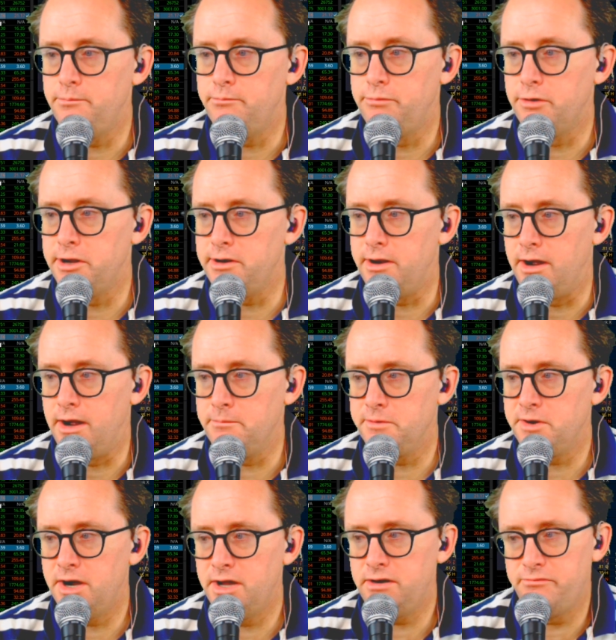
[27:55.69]
but I'm
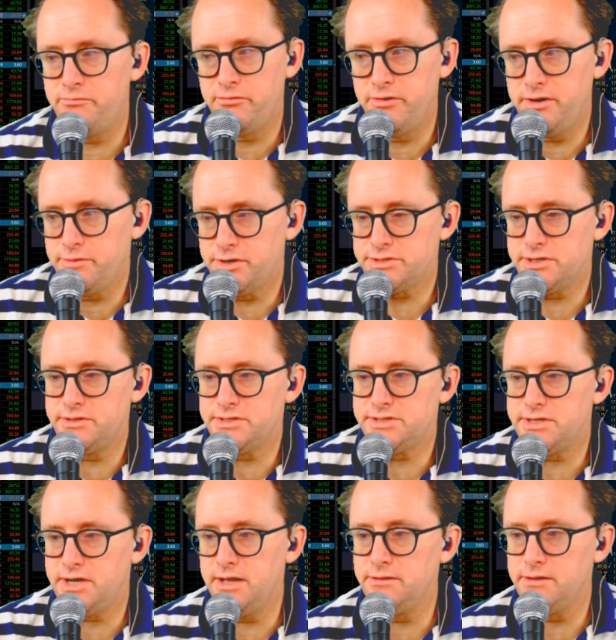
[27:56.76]
kind of pretty much on the
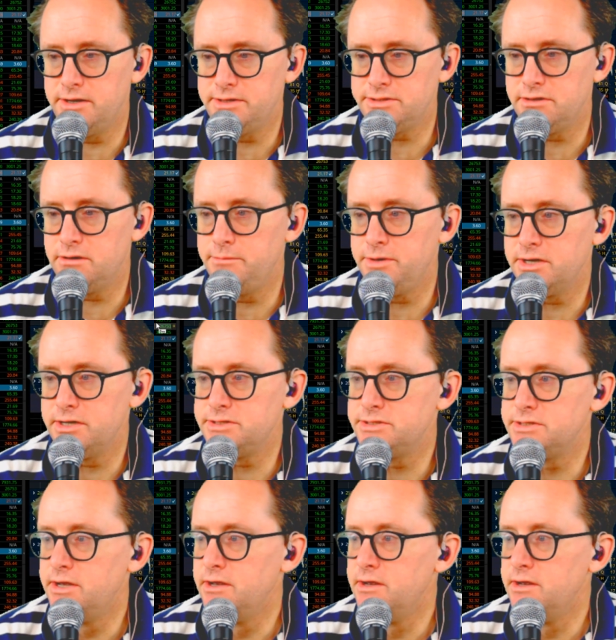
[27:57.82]
sidelines here because